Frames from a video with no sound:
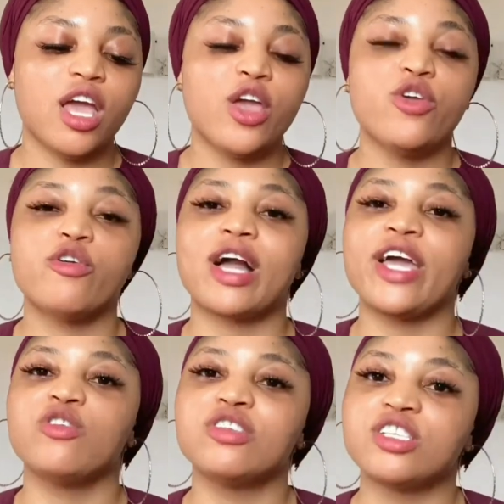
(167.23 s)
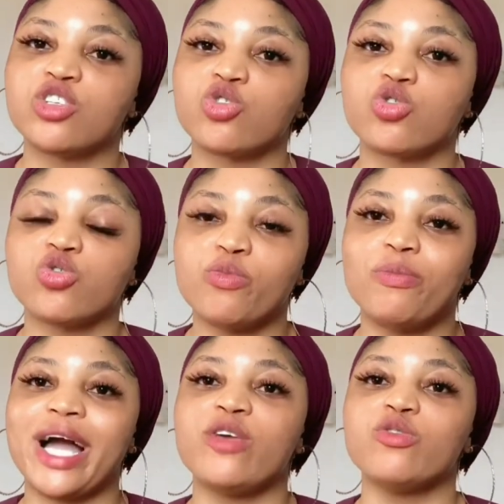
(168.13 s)
You can use this tube
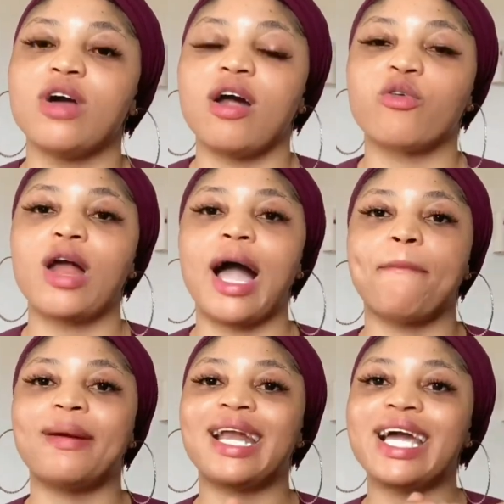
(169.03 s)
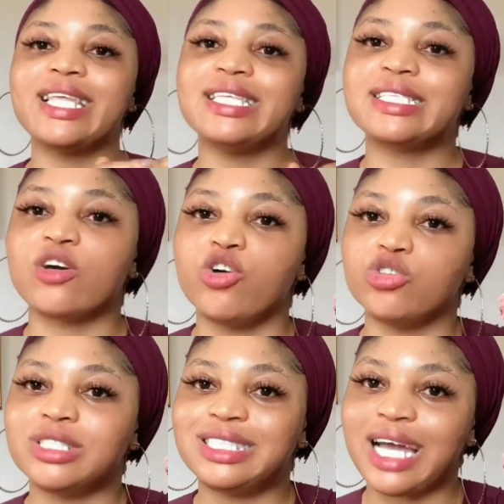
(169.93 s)
by you applying it on
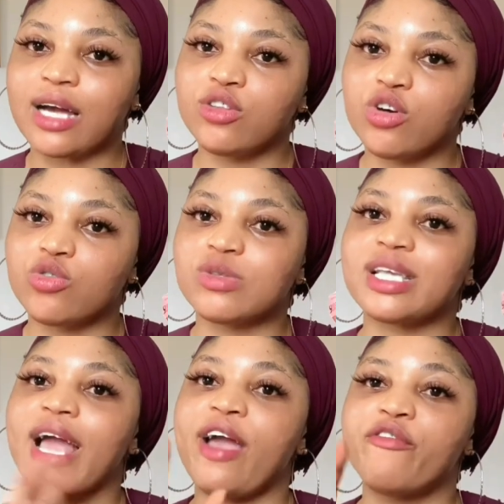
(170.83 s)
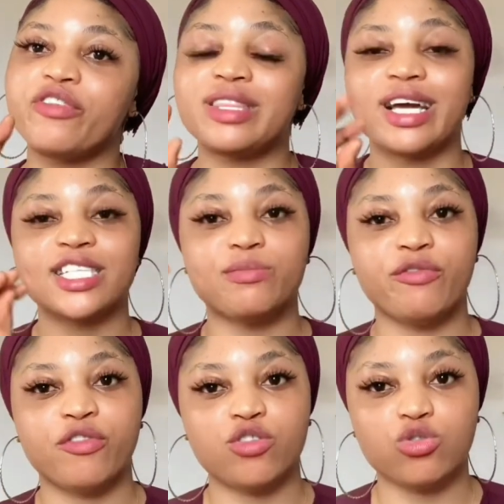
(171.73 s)
your dark knuckles every night
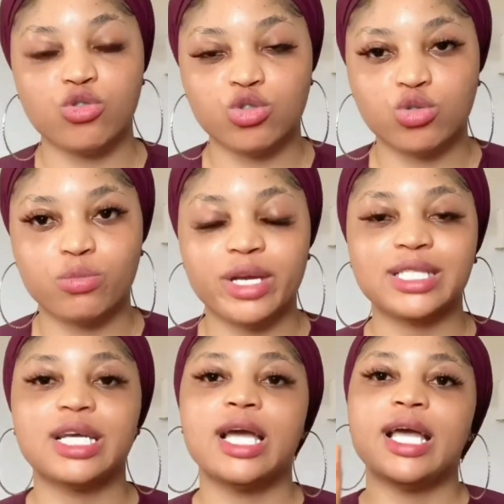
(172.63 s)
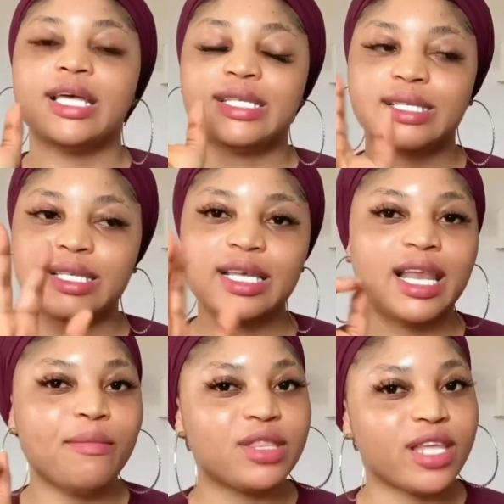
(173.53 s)
before you go to bed. See,
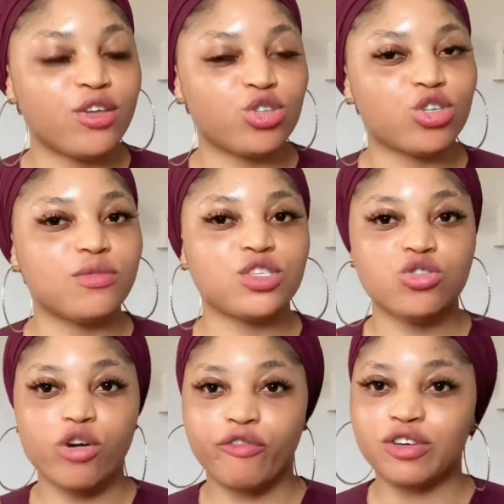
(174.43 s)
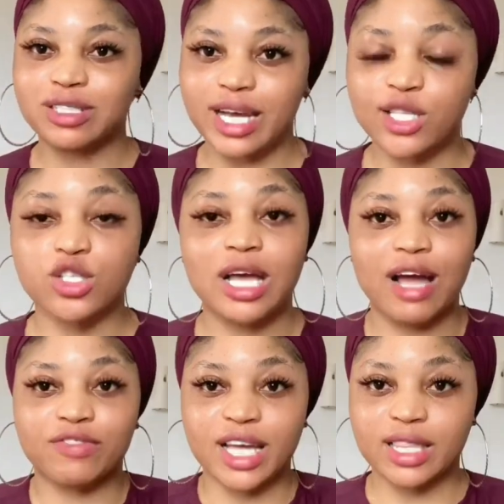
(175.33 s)
let me tell you something. You know, for nights
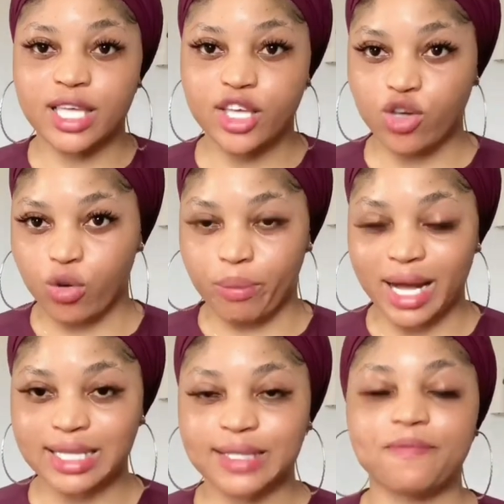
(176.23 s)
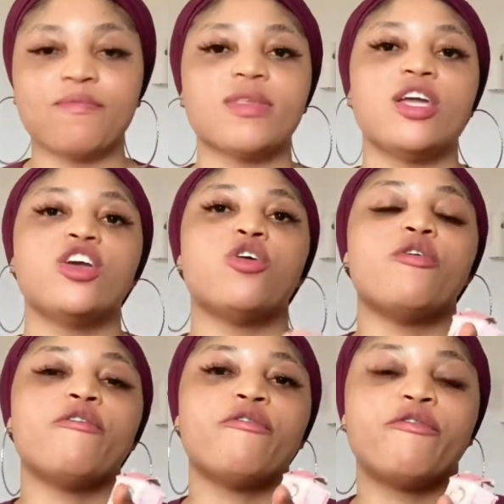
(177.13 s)
after taking your bath,
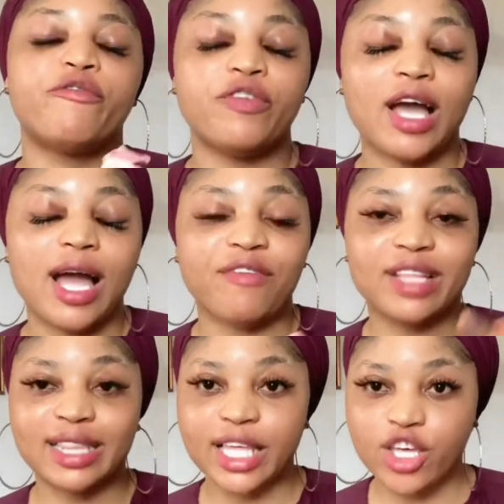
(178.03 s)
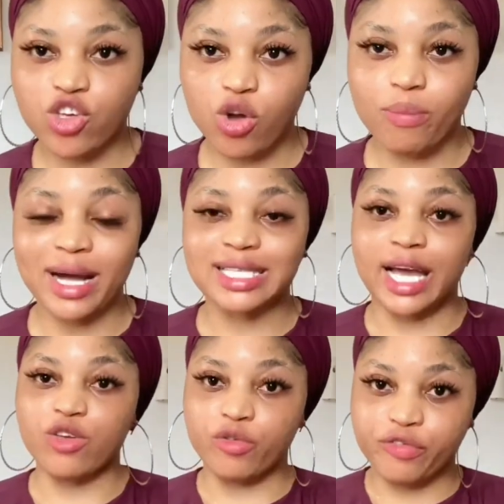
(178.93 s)

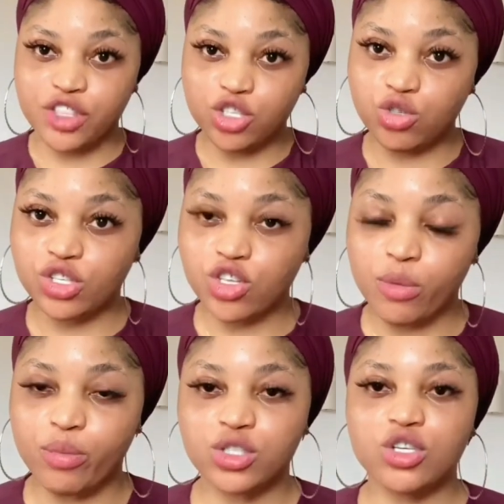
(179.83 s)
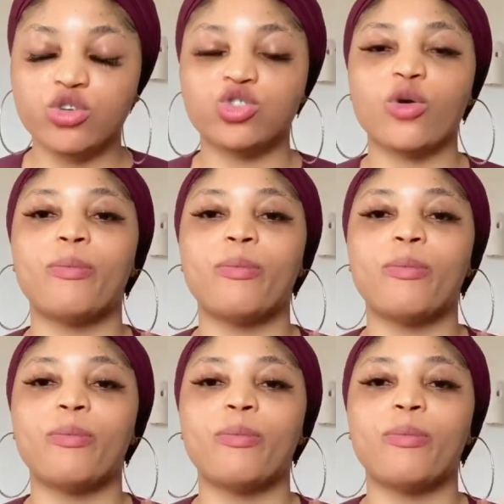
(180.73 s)
and you finish using your body lotion,